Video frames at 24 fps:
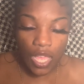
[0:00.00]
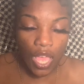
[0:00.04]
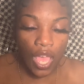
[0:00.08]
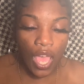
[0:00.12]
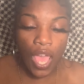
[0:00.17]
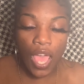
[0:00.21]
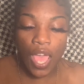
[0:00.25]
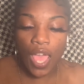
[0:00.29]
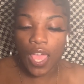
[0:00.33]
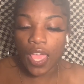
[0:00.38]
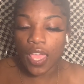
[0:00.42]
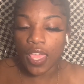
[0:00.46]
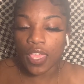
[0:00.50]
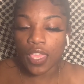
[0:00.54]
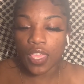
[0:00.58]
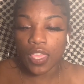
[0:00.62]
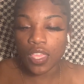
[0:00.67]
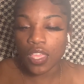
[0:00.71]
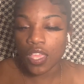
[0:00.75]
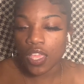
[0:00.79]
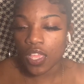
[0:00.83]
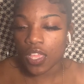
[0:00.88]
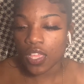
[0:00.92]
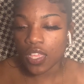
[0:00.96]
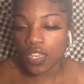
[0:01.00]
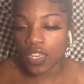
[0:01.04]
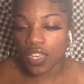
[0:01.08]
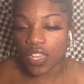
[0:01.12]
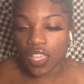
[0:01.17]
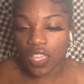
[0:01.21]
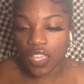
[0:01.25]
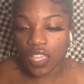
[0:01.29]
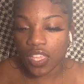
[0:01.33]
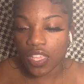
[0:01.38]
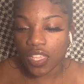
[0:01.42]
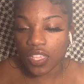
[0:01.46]
I
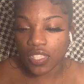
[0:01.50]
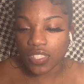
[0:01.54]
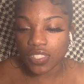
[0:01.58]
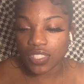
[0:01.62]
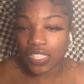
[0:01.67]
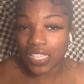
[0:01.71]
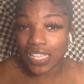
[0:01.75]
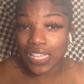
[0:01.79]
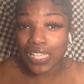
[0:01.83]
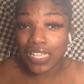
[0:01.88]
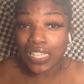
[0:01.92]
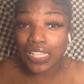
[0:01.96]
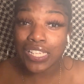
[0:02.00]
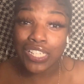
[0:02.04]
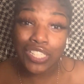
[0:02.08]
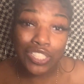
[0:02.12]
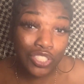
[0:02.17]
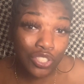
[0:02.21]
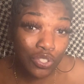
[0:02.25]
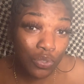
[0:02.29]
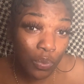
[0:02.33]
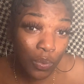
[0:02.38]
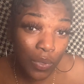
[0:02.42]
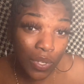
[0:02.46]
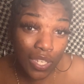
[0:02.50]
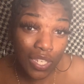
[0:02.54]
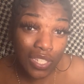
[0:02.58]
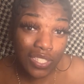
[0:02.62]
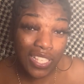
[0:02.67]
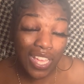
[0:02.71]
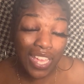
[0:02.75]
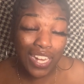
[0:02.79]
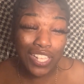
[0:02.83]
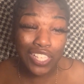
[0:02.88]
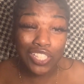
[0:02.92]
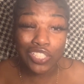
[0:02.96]
did Senegalese twists,
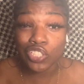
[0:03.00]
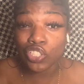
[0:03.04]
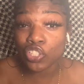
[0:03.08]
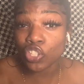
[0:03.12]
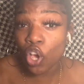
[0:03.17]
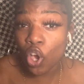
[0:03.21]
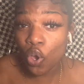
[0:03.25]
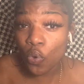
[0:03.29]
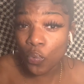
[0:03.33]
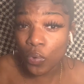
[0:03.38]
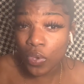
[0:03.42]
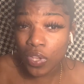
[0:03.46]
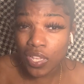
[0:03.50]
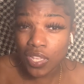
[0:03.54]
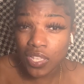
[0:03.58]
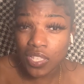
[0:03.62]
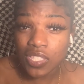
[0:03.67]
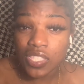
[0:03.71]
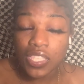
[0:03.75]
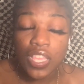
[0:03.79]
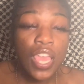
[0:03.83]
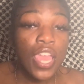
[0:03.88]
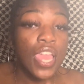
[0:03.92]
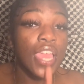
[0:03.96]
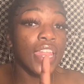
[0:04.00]
I did sew-ins.